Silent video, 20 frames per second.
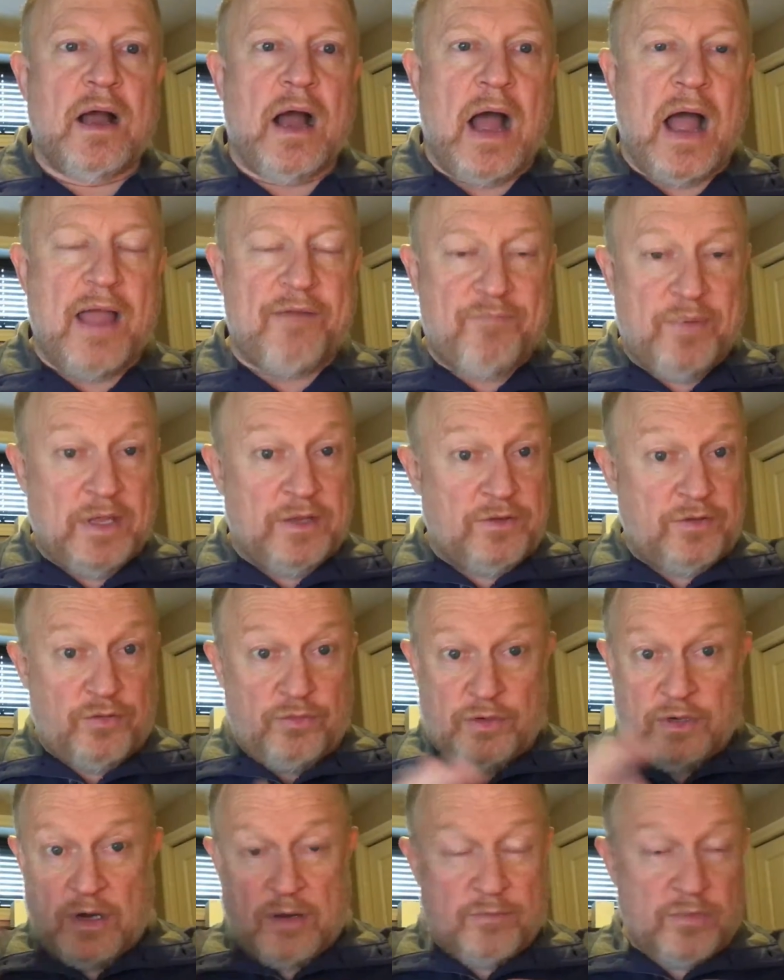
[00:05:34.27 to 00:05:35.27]
I've been
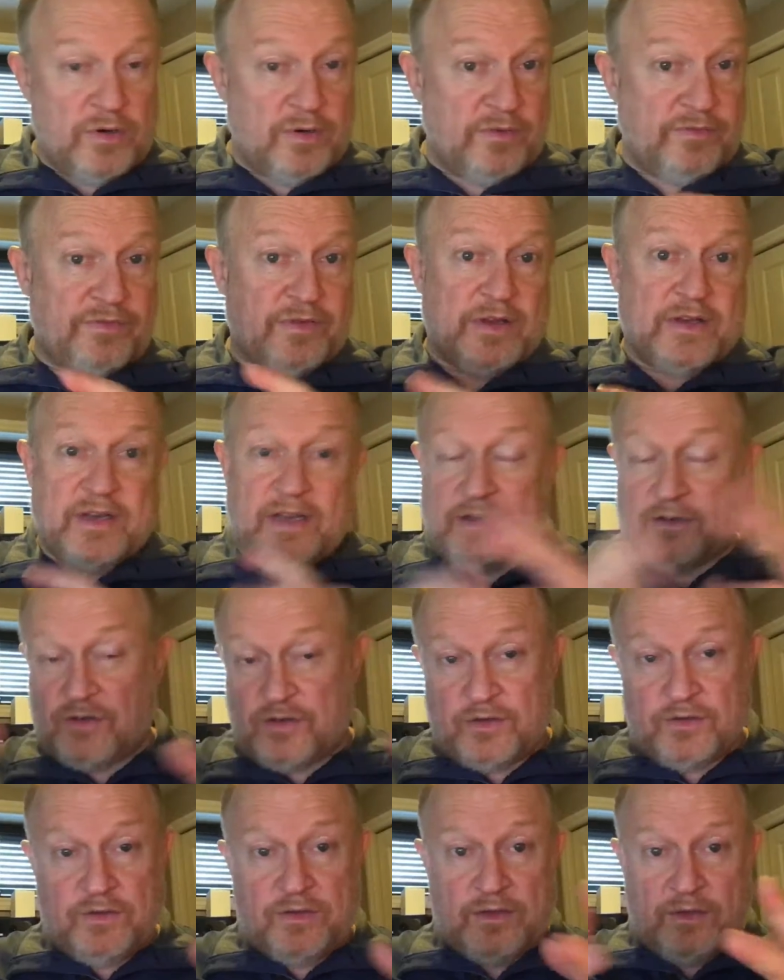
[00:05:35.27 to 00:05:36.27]
through a number of
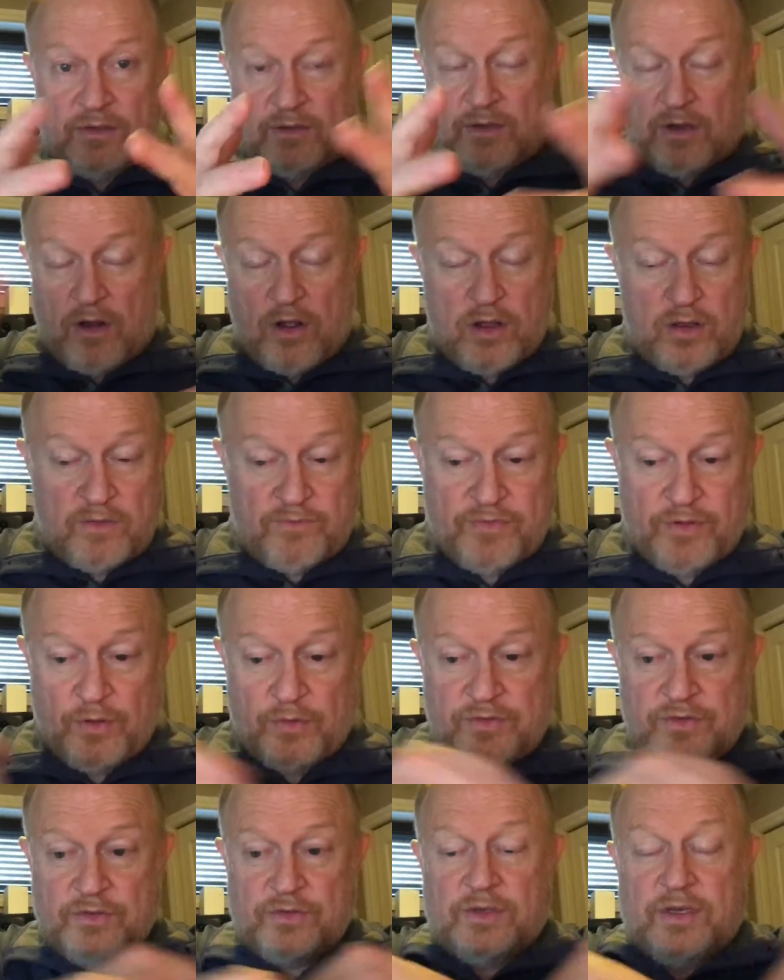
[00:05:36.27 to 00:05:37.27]
addictions, and all of
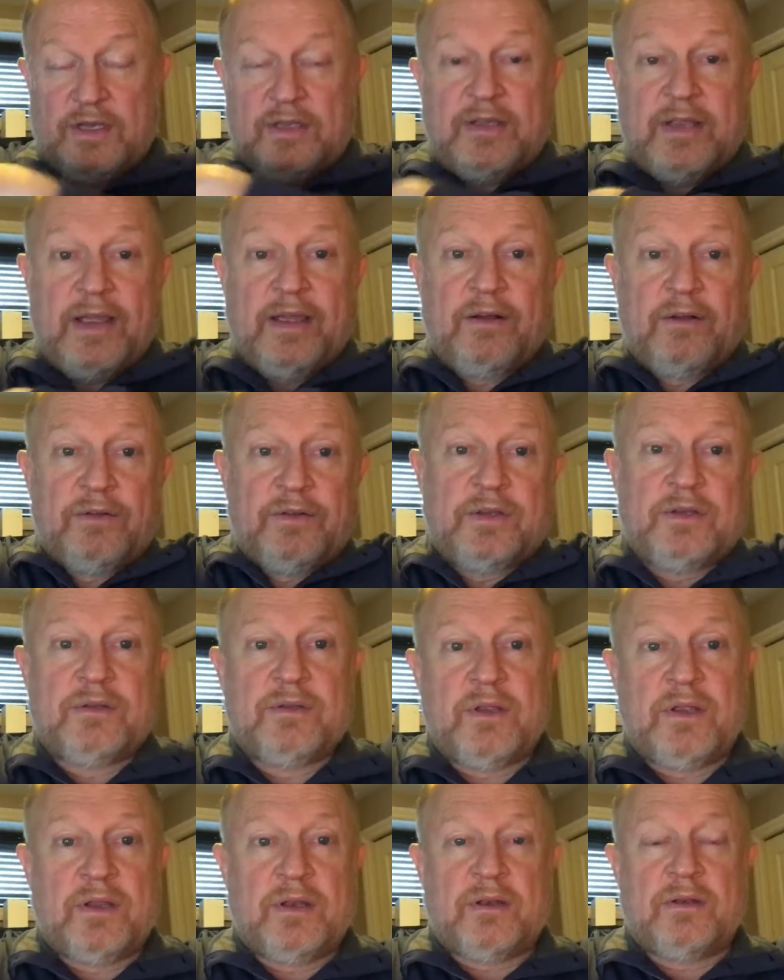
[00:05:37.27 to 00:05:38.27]
those are detailed
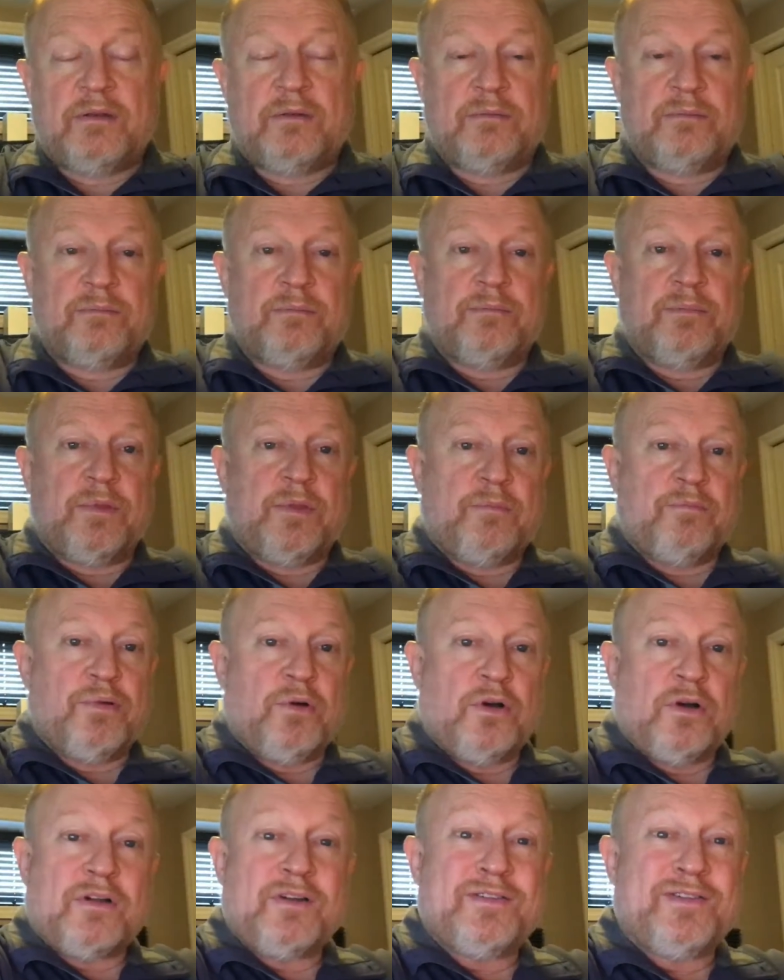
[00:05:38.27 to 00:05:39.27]
in, in the
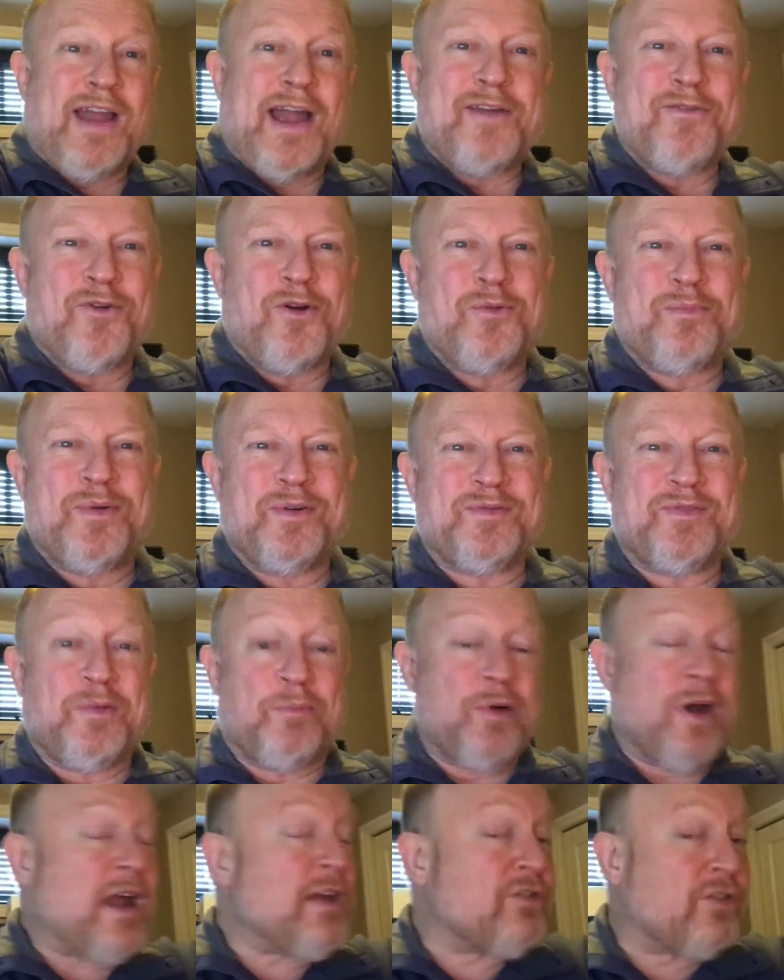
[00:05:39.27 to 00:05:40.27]
book Tightrope of
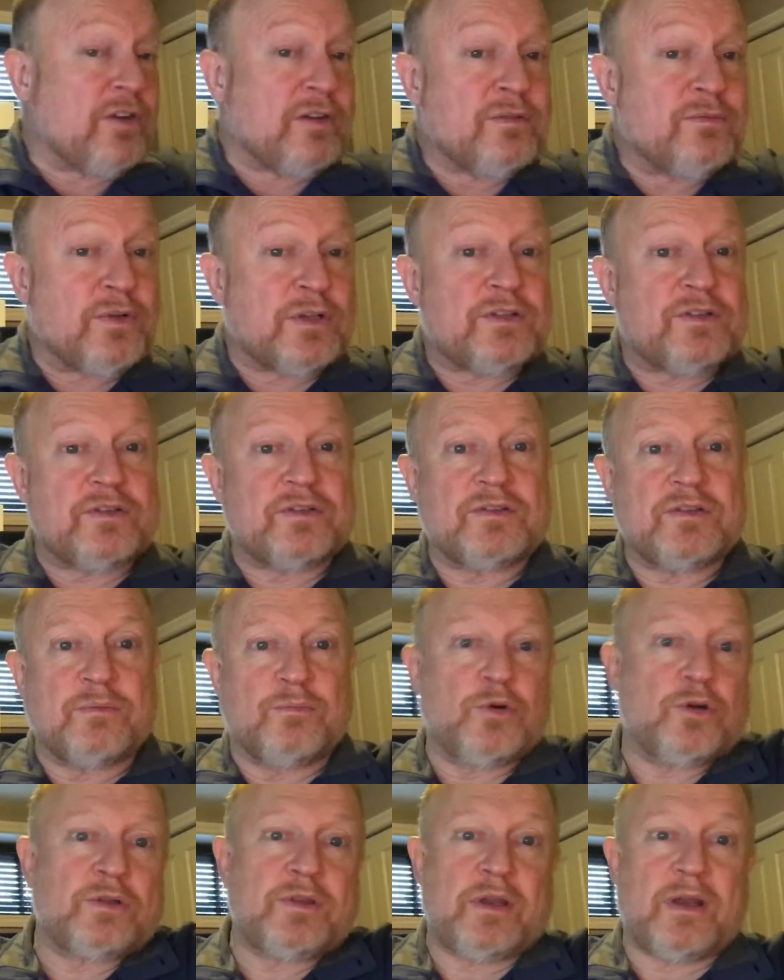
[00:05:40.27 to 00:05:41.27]
Depression, which is the
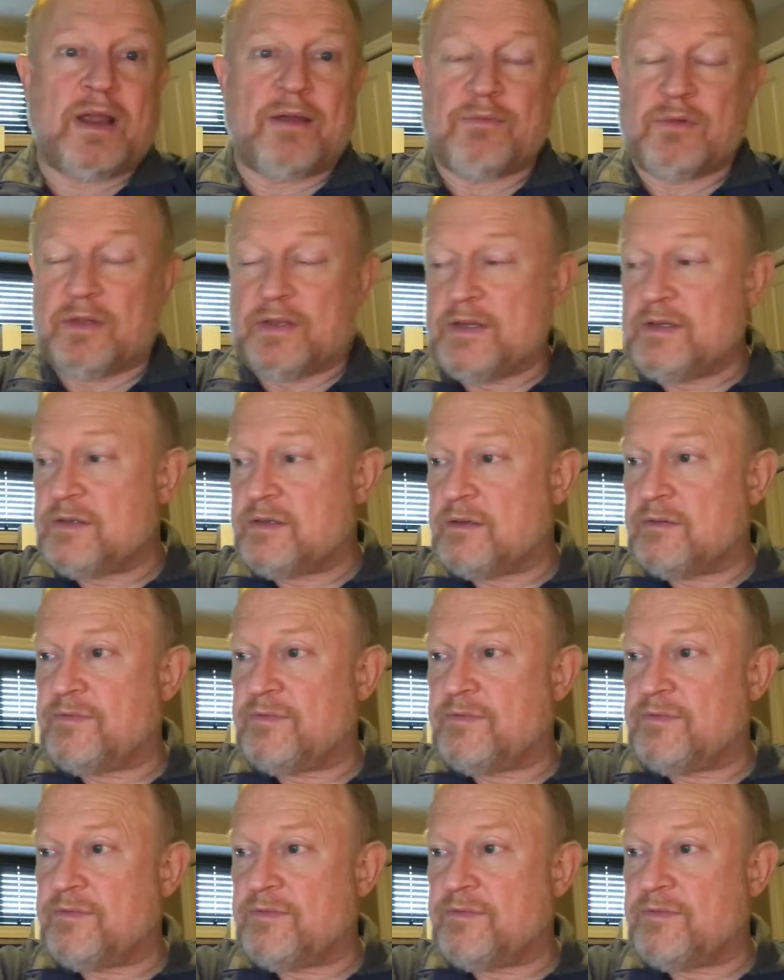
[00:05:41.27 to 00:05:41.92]
book that I released.